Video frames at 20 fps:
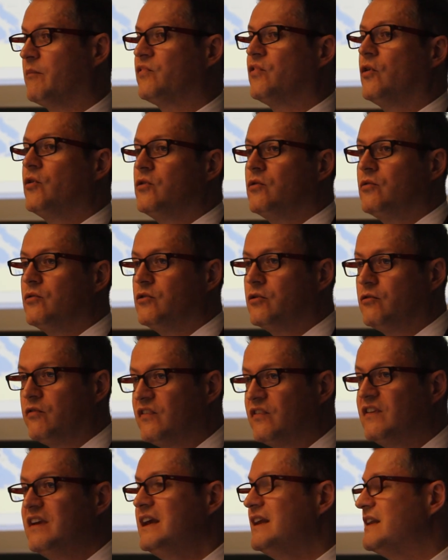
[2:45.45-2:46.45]
So you
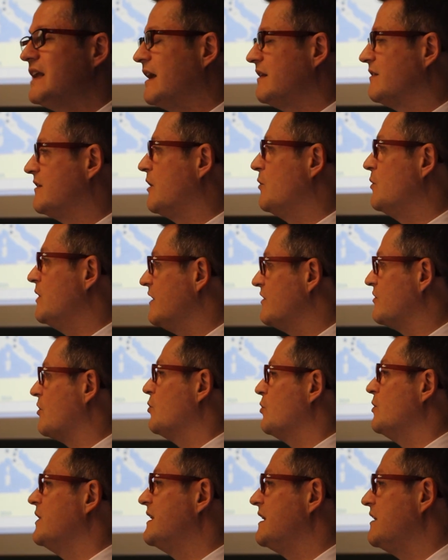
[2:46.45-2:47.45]
see that there is
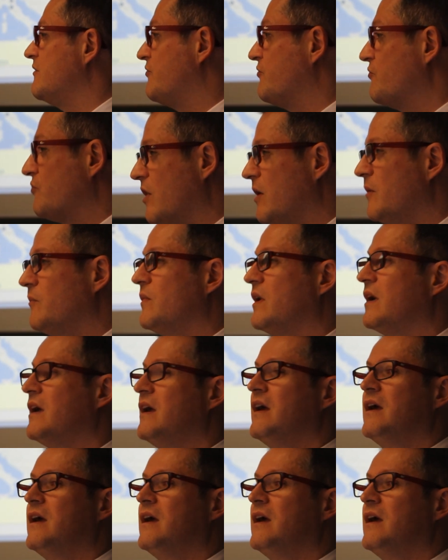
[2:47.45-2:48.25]
already from